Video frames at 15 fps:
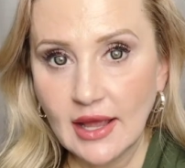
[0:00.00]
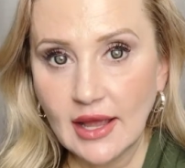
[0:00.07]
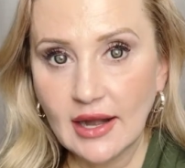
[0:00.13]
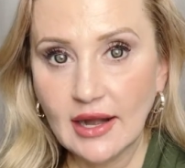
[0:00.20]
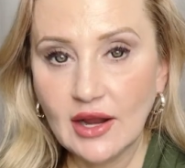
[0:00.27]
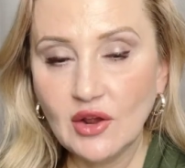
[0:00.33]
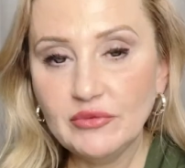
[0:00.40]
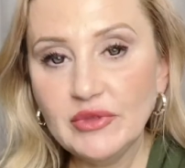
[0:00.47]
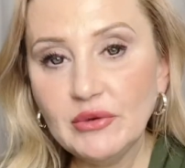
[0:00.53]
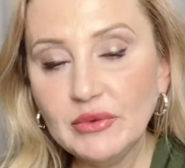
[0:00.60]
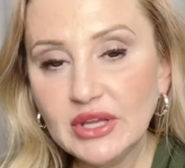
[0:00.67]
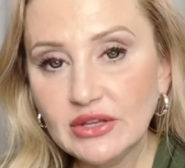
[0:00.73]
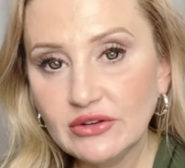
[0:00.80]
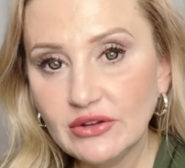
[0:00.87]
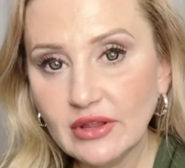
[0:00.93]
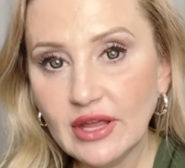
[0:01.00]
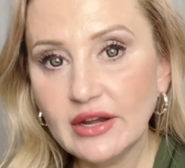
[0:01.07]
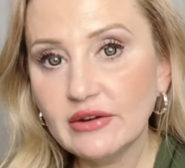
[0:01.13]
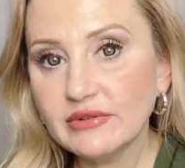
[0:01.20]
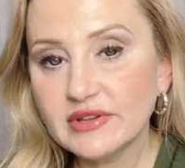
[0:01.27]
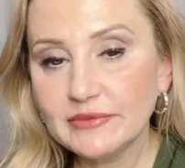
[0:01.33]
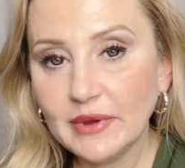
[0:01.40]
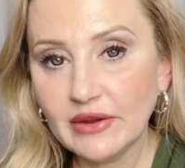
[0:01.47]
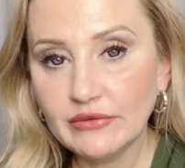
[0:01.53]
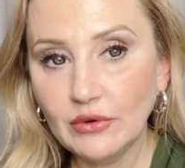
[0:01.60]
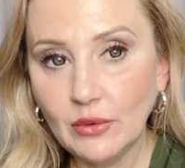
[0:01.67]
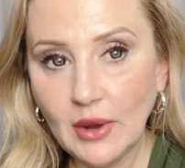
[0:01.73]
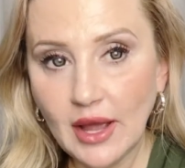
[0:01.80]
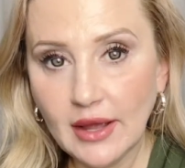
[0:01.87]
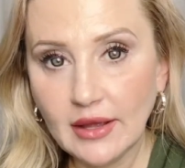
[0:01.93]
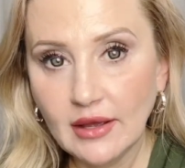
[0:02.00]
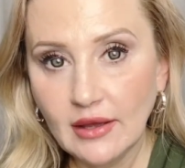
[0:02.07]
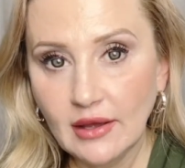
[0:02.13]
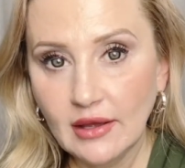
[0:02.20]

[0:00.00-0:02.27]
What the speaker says: And I hope that we can do that in a respectful way.